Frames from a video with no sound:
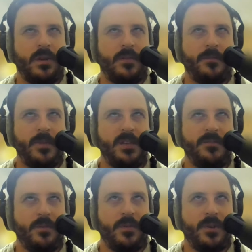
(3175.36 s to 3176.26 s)
feed
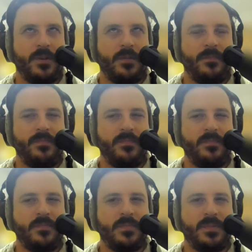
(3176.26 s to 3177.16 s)
for the
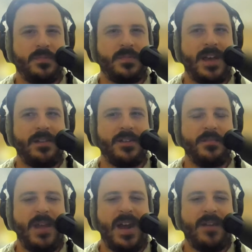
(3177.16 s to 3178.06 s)
Dallas
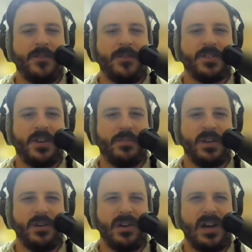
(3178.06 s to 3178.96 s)
Mavericks up, but
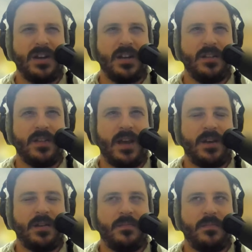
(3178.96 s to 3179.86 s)
you're not in that
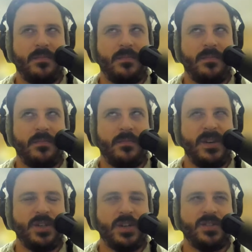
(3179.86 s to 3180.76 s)

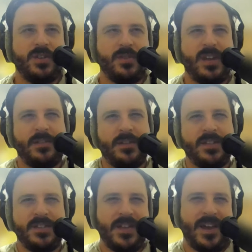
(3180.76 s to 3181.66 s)
region, so you can't
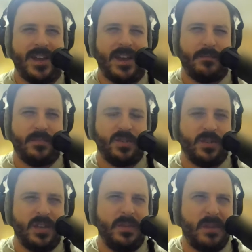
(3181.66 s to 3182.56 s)
listen to that game. So
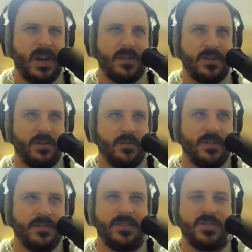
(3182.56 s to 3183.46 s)
keep in mind,
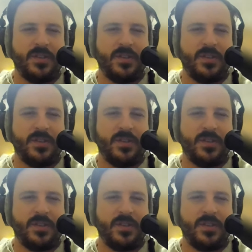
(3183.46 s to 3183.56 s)
that this is all